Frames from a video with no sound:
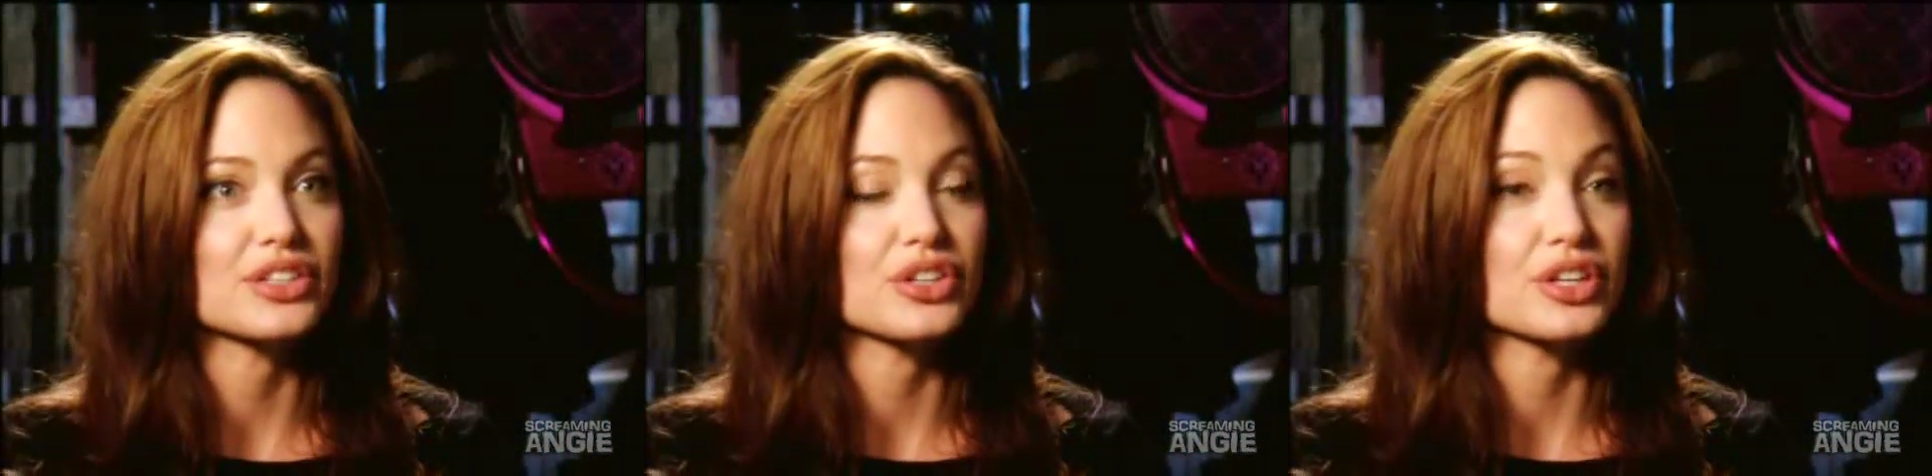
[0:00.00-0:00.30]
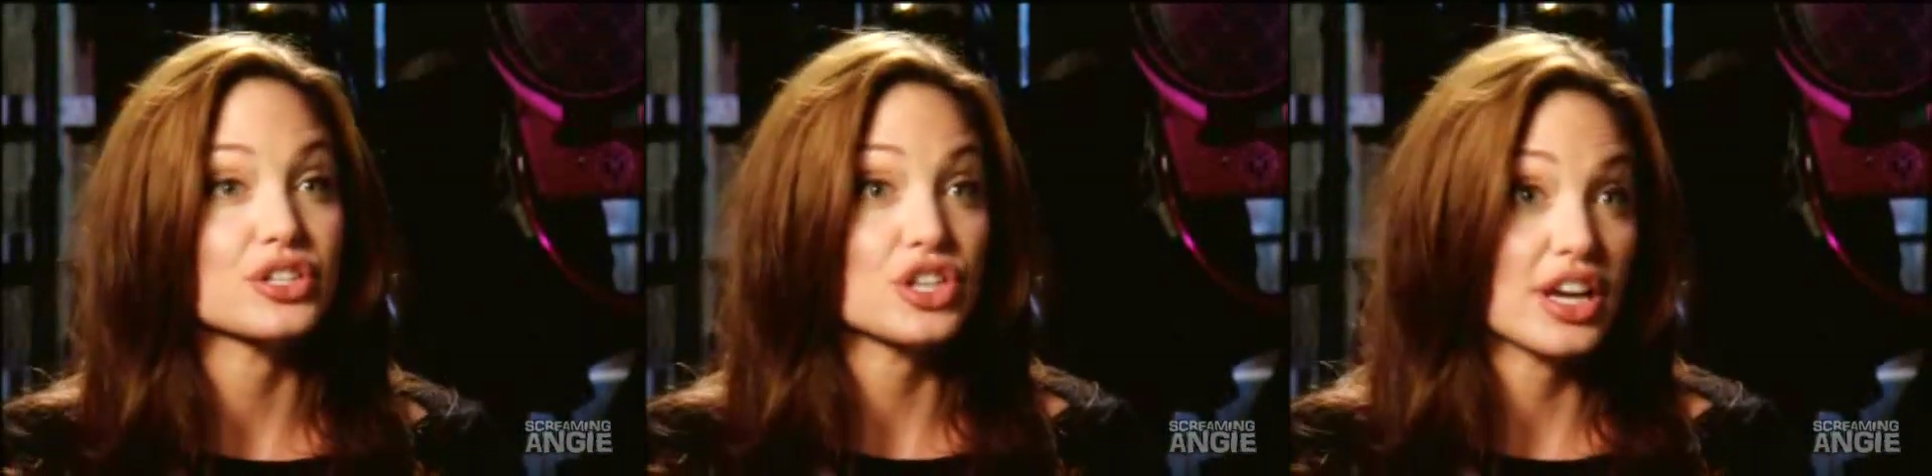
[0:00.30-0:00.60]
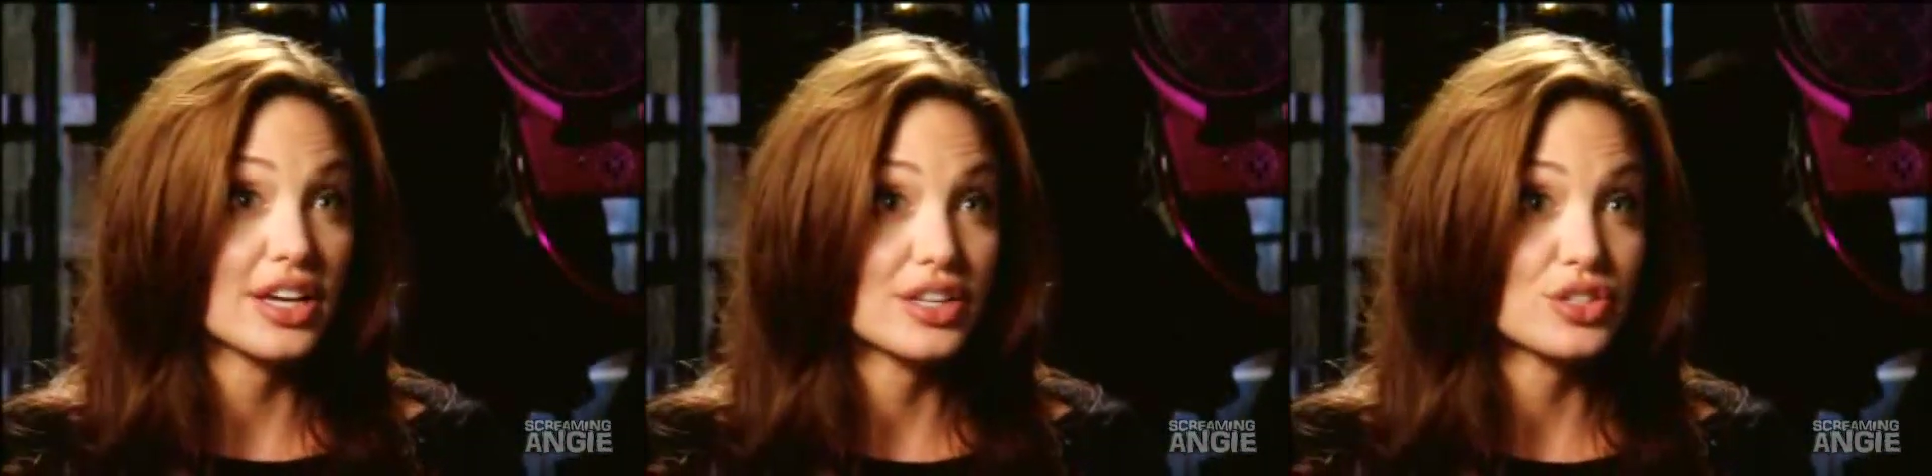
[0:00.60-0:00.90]
you're going to
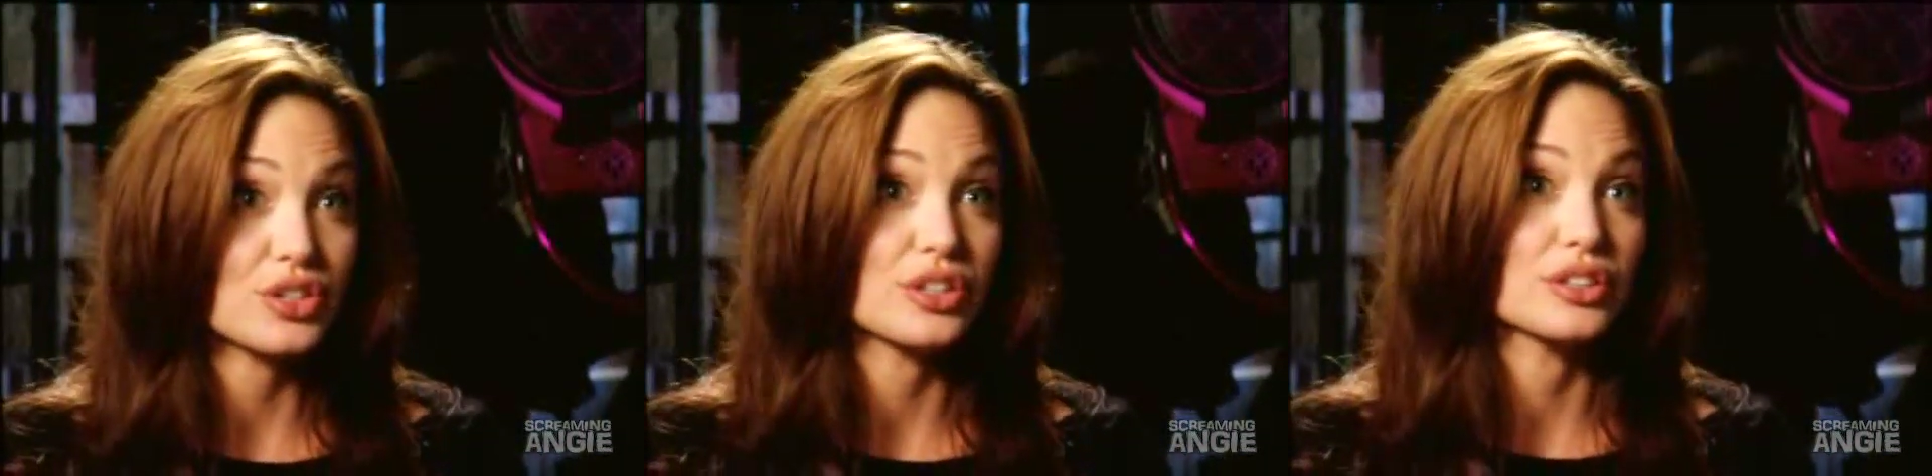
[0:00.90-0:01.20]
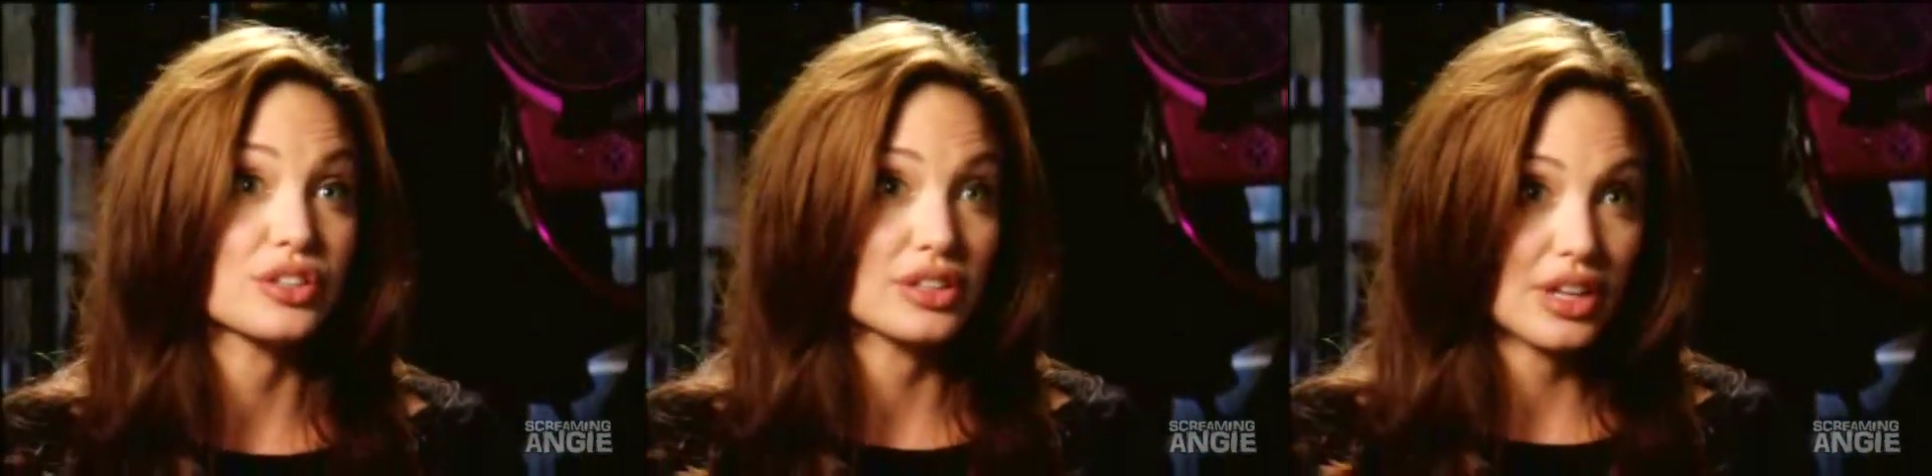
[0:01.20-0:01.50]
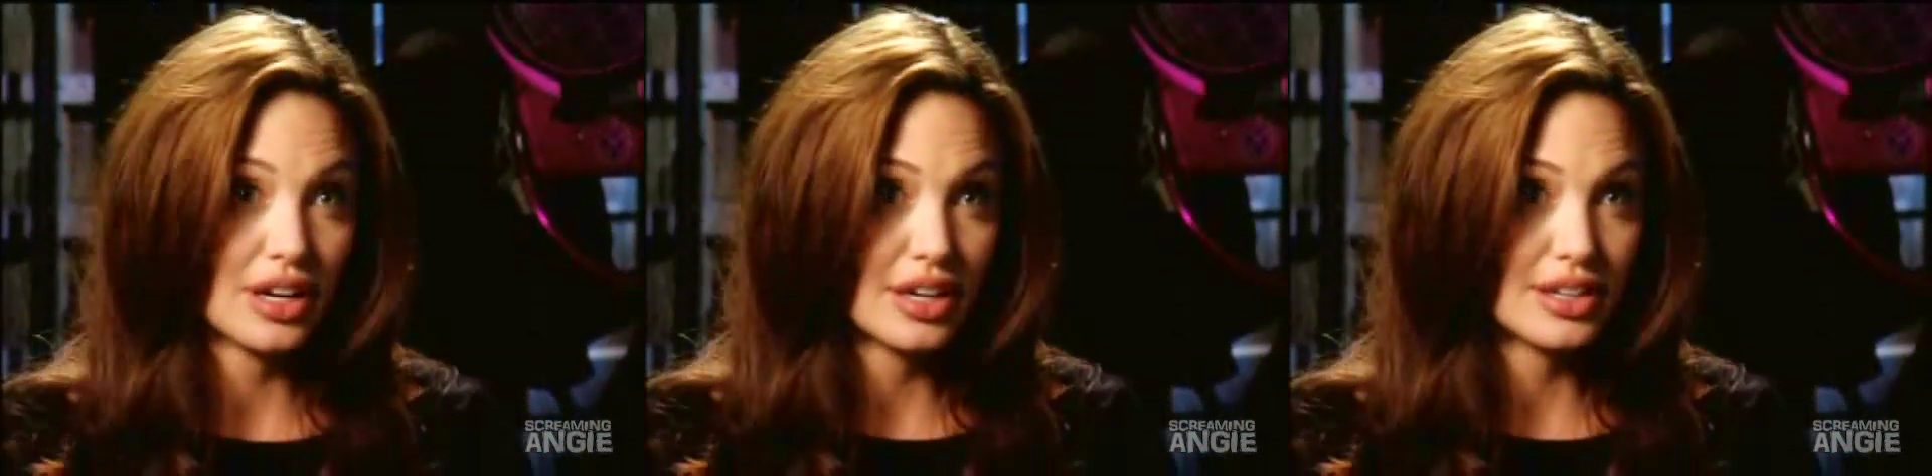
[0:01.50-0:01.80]
change and you're going to learn a
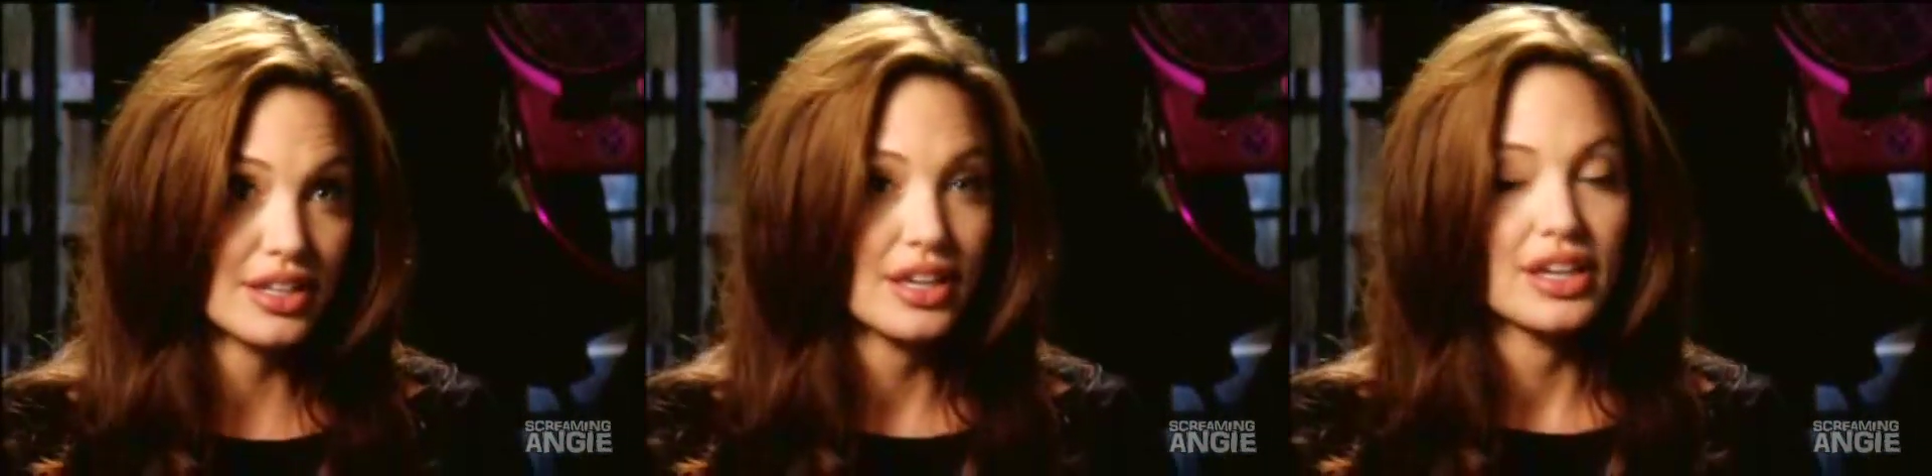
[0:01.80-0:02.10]
lot and